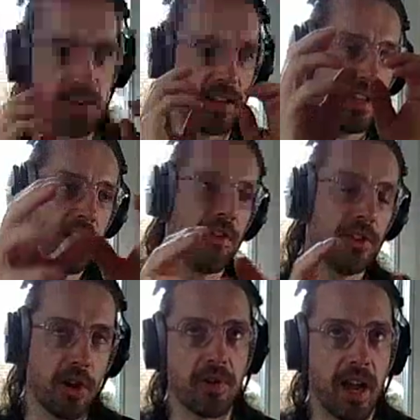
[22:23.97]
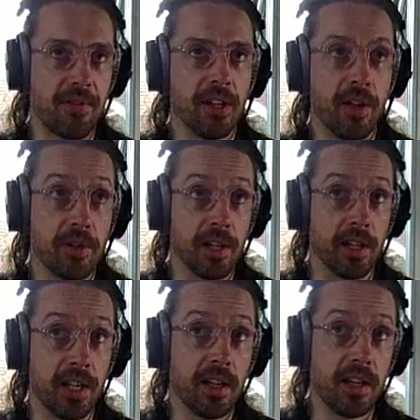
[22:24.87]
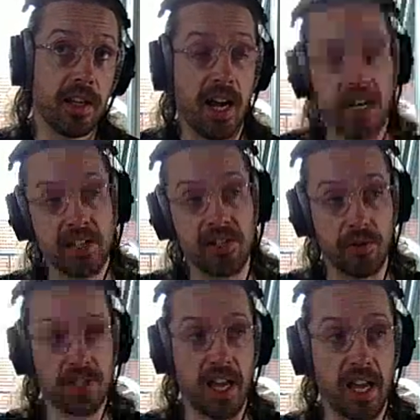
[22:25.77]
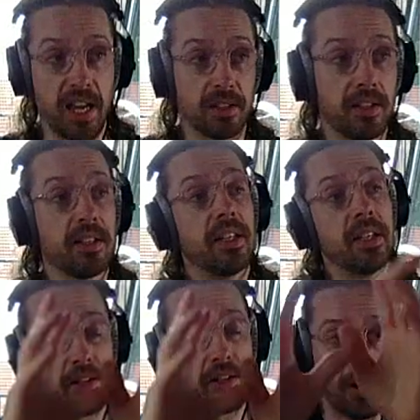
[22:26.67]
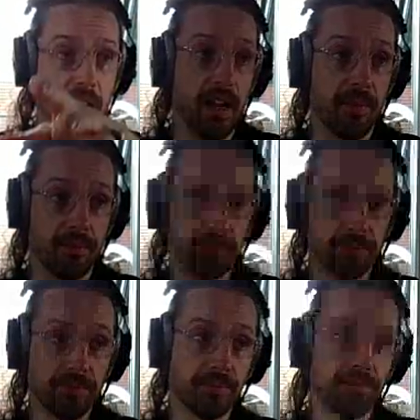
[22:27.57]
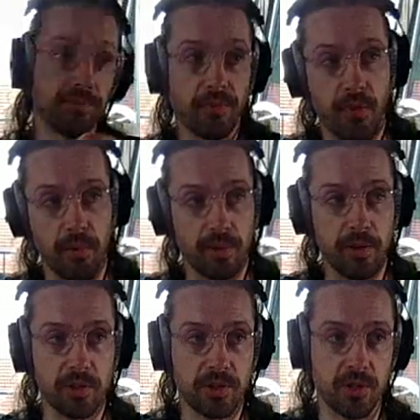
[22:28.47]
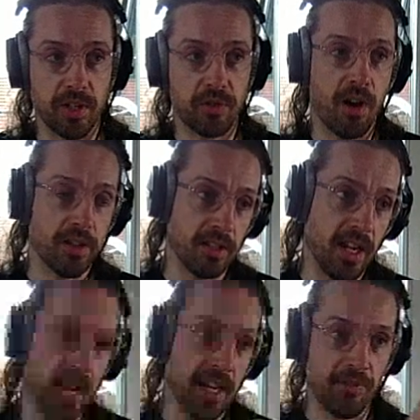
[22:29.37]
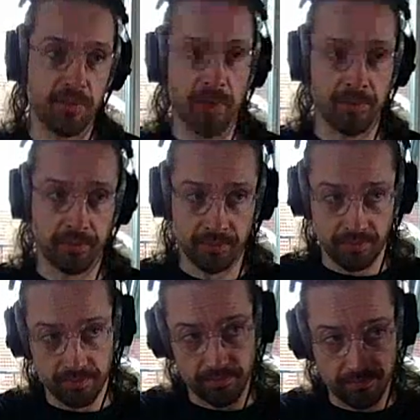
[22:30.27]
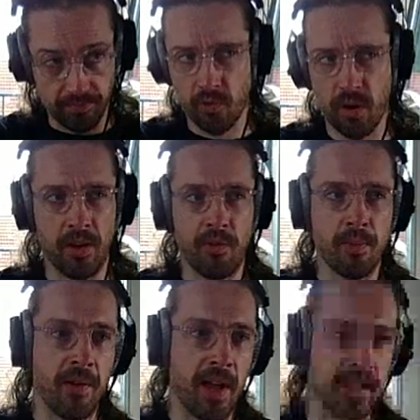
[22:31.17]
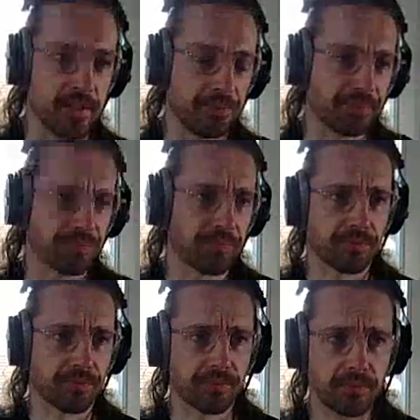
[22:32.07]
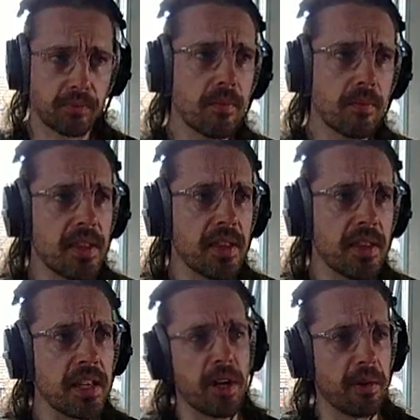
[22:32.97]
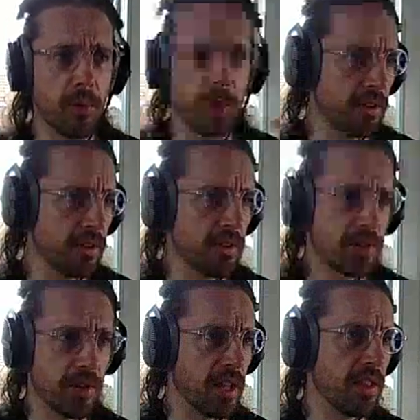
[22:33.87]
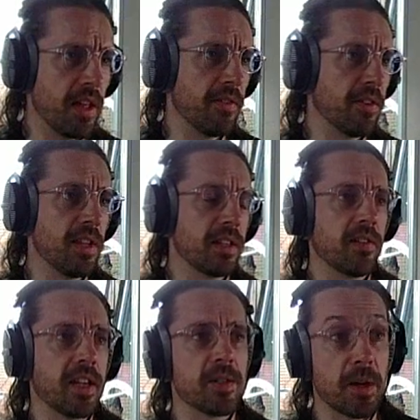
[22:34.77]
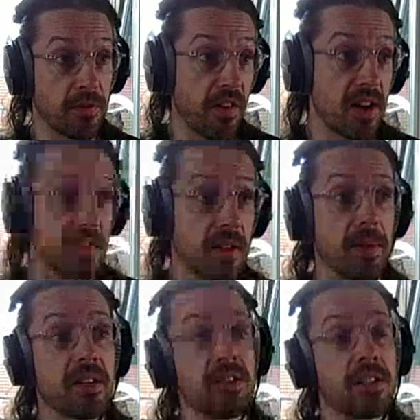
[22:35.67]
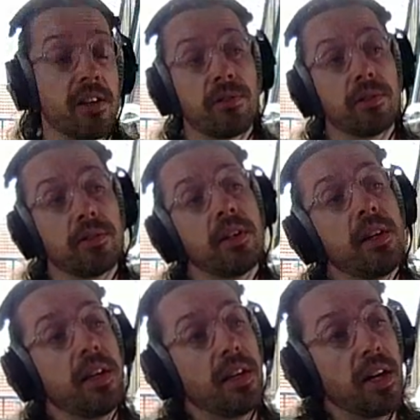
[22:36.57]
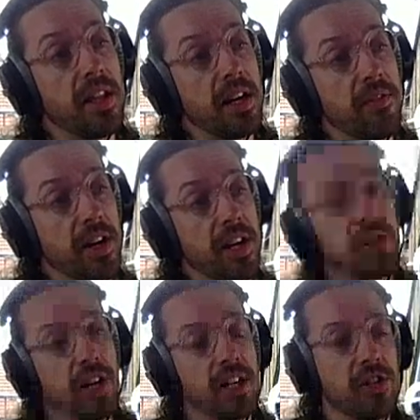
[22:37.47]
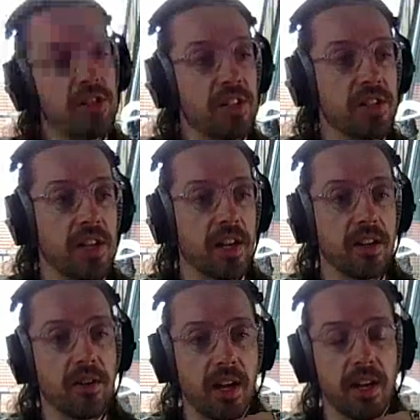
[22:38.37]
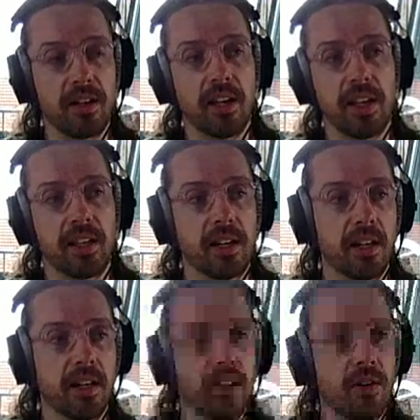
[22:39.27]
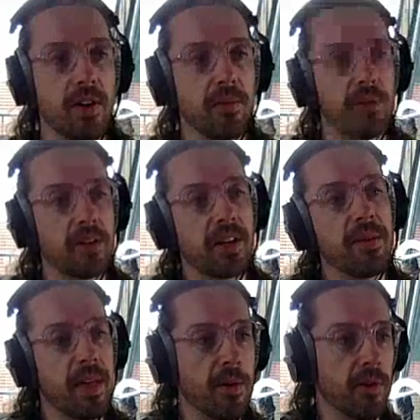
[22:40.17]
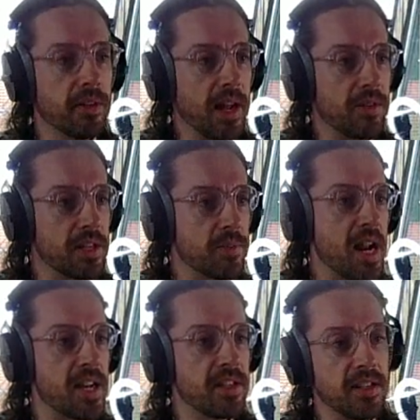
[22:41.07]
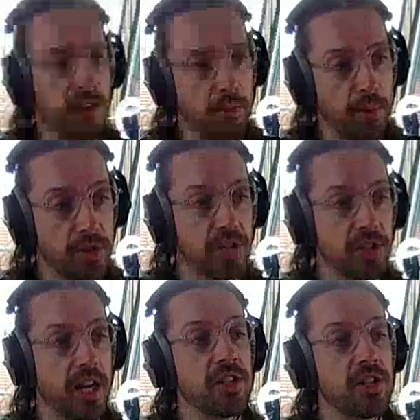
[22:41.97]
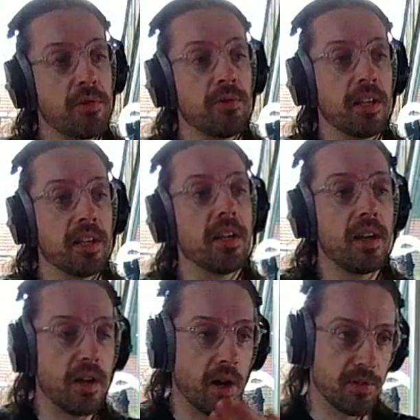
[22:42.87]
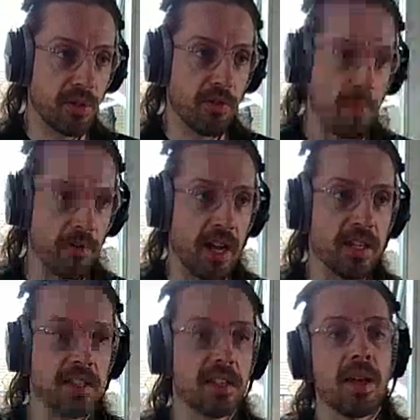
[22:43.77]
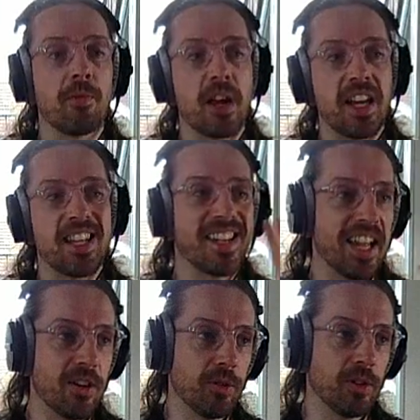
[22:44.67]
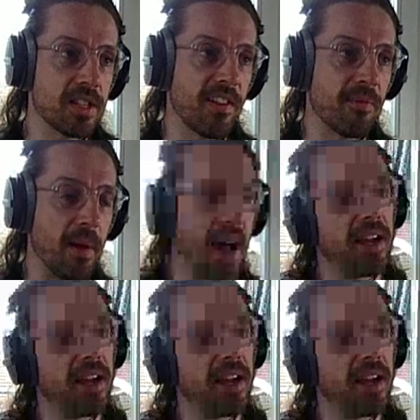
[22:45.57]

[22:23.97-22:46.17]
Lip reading: if you don't have it locally and it's not stale, go and get it from local storage rather than getting it from the remote end. And then store it and poll it and do stuff with it there, and then kind of like it's much faster because it's local. And then if anything changes, you can say, okay, like, all right, well, I'll keep that one now that it's been edited, and I'll push the changes only up to the remote end. And then when I need to get all of this stuff back,